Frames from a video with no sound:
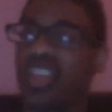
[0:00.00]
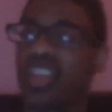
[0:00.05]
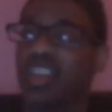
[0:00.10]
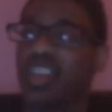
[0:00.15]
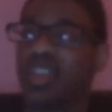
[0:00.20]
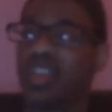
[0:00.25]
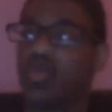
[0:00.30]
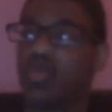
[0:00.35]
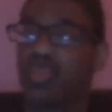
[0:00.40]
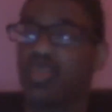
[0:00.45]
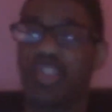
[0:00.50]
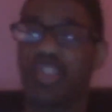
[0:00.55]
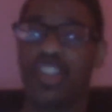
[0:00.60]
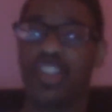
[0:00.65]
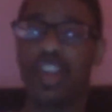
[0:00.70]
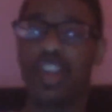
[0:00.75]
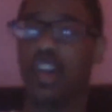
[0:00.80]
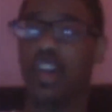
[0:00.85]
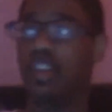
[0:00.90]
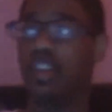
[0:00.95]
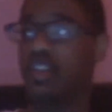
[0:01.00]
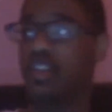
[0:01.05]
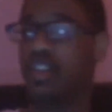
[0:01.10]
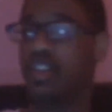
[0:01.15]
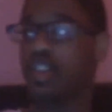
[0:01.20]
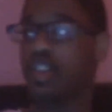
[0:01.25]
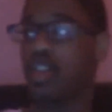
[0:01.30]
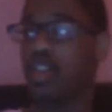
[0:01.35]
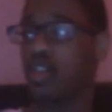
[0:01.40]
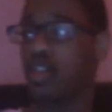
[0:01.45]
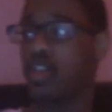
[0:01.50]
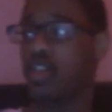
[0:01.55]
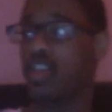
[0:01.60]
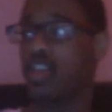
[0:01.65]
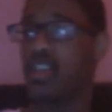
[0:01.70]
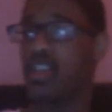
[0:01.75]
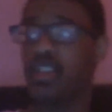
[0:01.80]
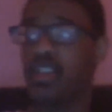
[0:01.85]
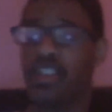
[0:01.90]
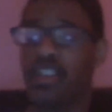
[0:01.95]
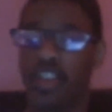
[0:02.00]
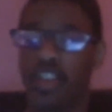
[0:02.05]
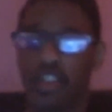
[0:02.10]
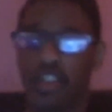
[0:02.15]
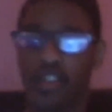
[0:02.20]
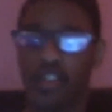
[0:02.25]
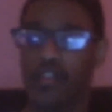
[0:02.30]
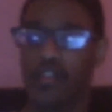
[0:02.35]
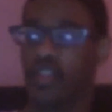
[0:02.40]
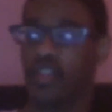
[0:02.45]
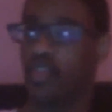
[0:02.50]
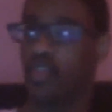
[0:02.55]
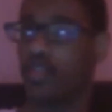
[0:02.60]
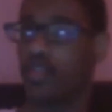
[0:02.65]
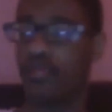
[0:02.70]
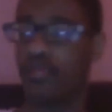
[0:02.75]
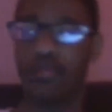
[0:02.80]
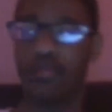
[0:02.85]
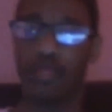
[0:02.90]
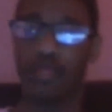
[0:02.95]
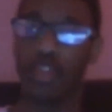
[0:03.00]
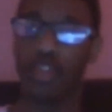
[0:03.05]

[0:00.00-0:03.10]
were just kind of there and they could have done a little bit more.